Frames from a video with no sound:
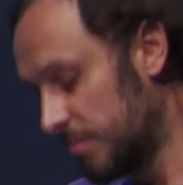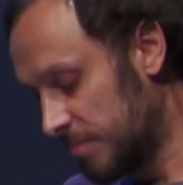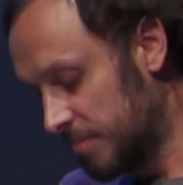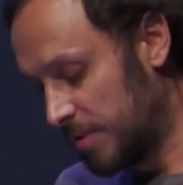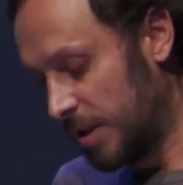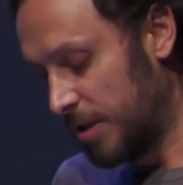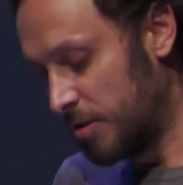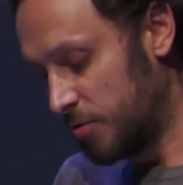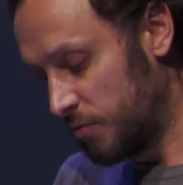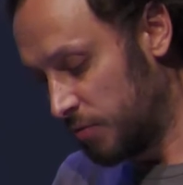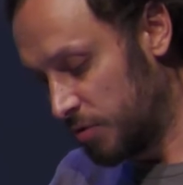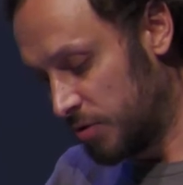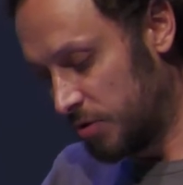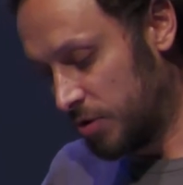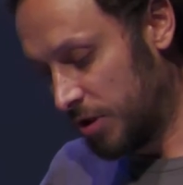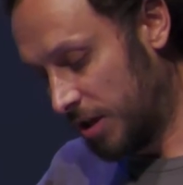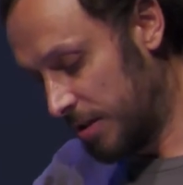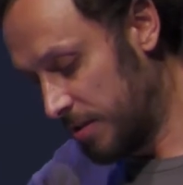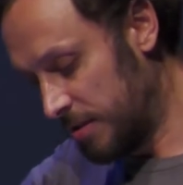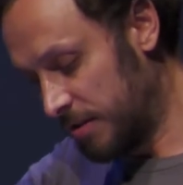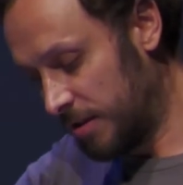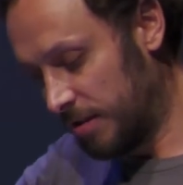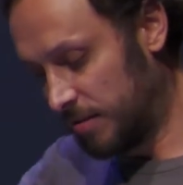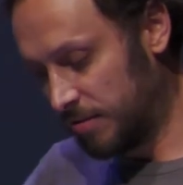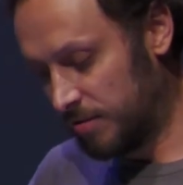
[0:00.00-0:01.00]
This was
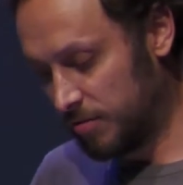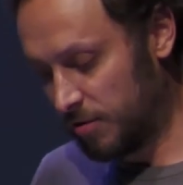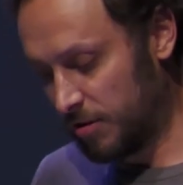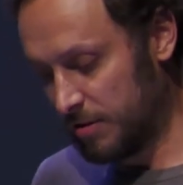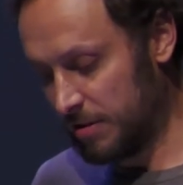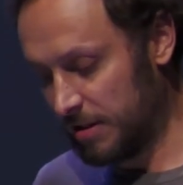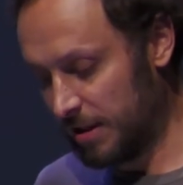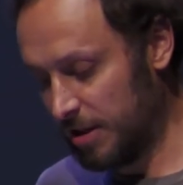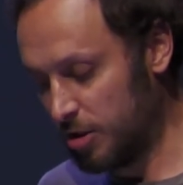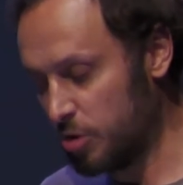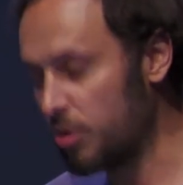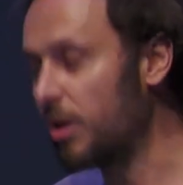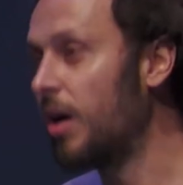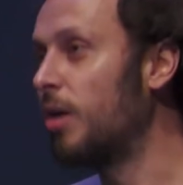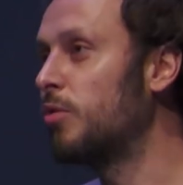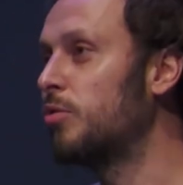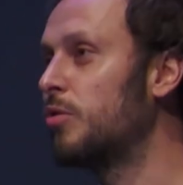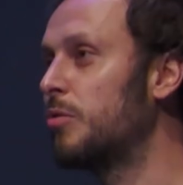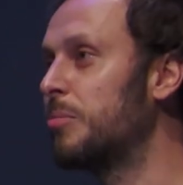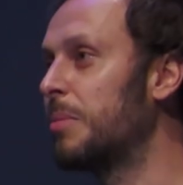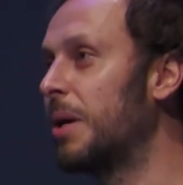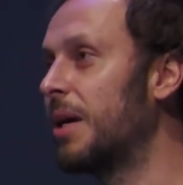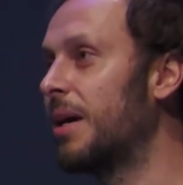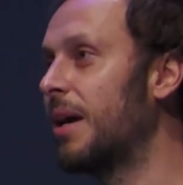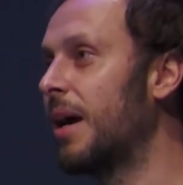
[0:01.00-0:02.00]
just a translation out
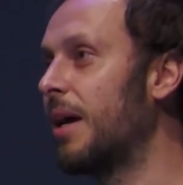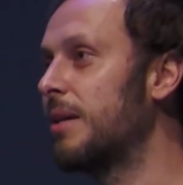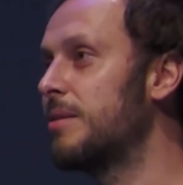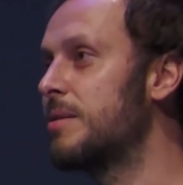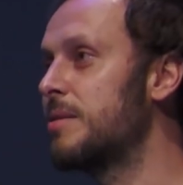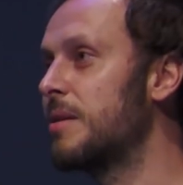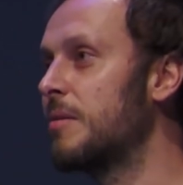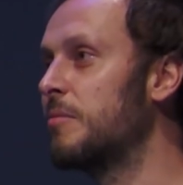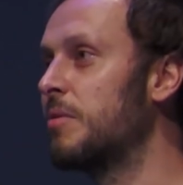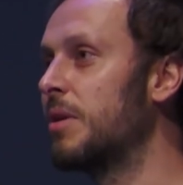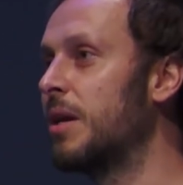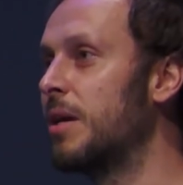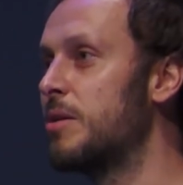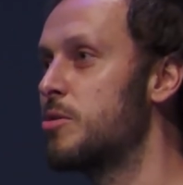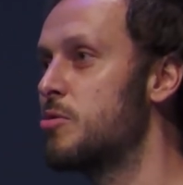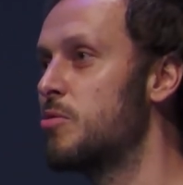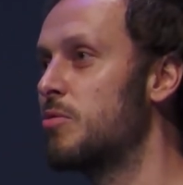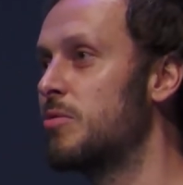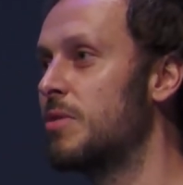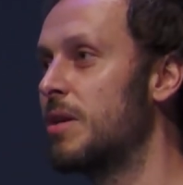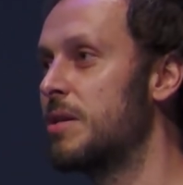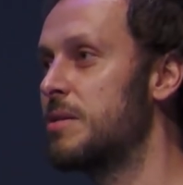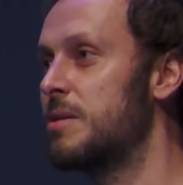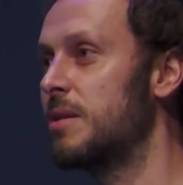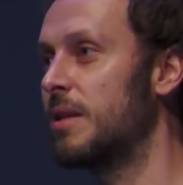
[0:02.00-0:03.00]
of my head. Someone has to
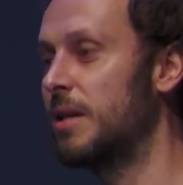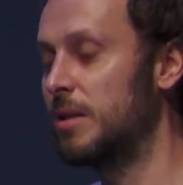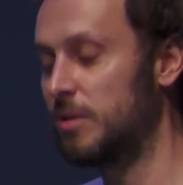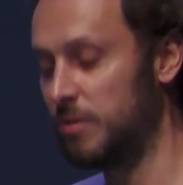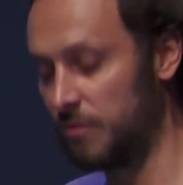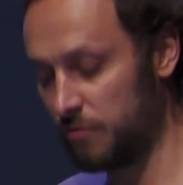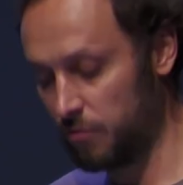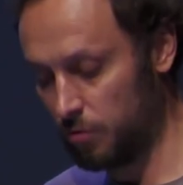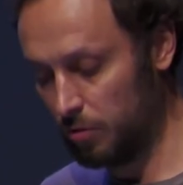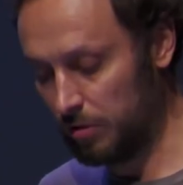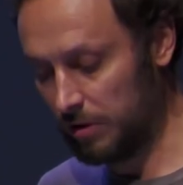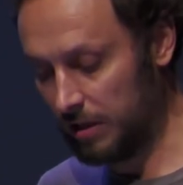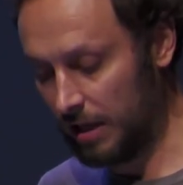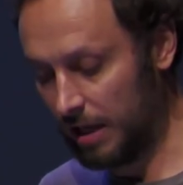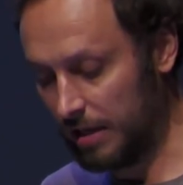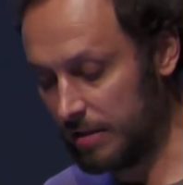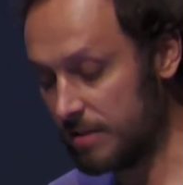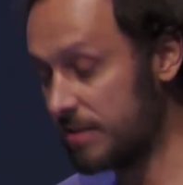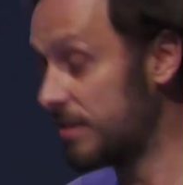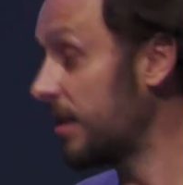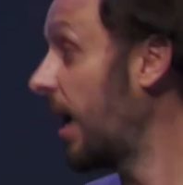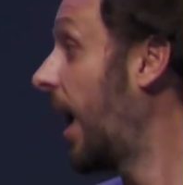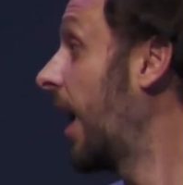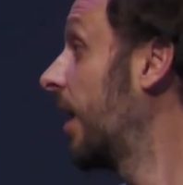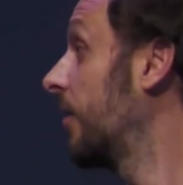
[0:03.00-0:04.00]
translate the full
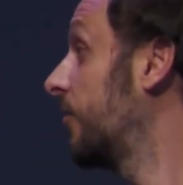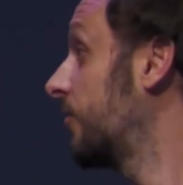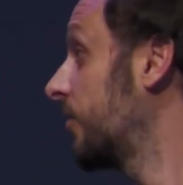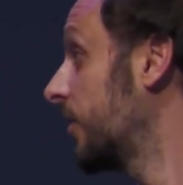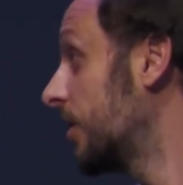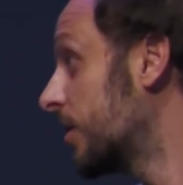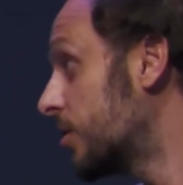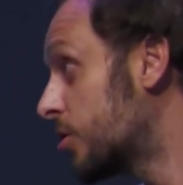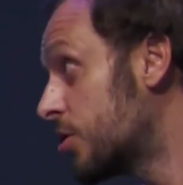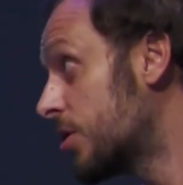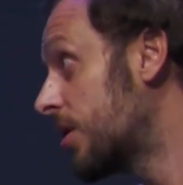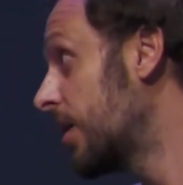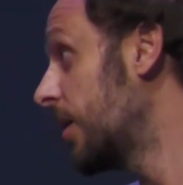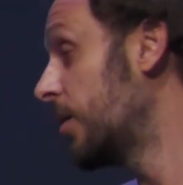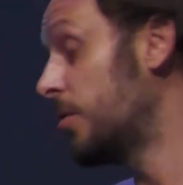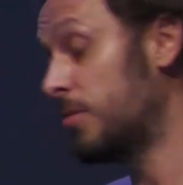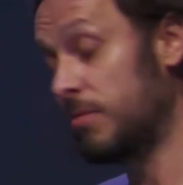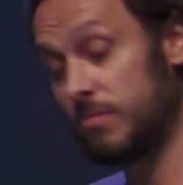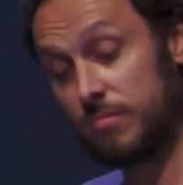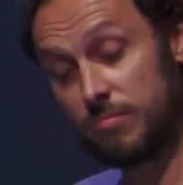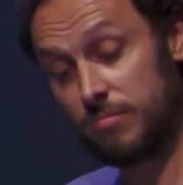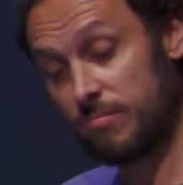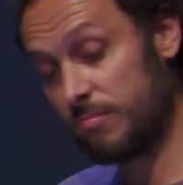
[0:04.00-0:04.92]
text. I'll finish here.